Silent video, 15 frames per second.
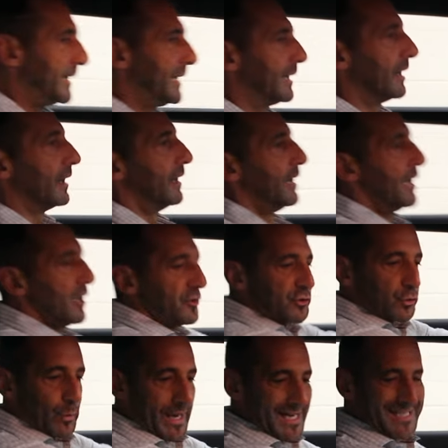here,
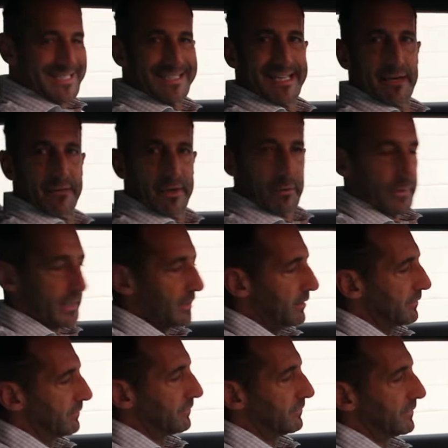suede steering wheel,
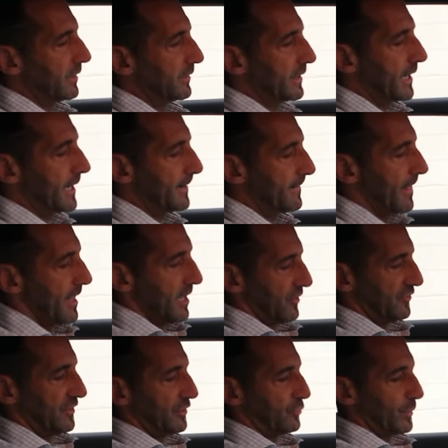okay?
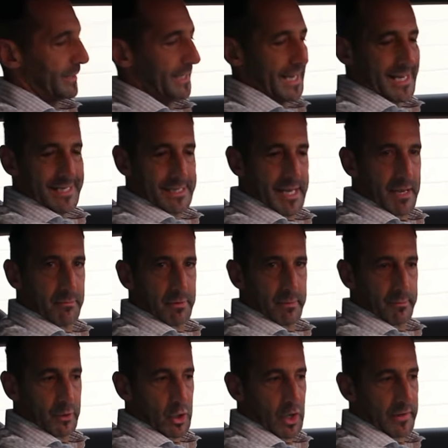Z28
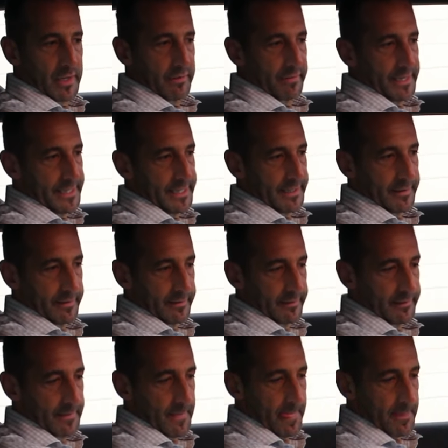emblem call out right here,
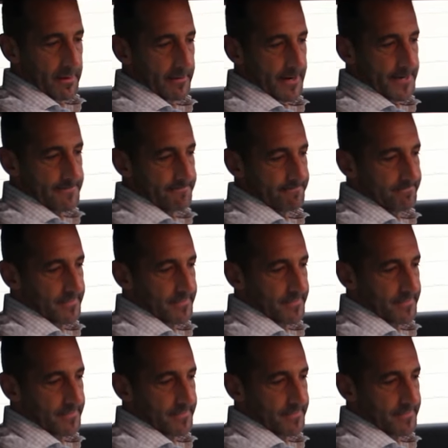all right?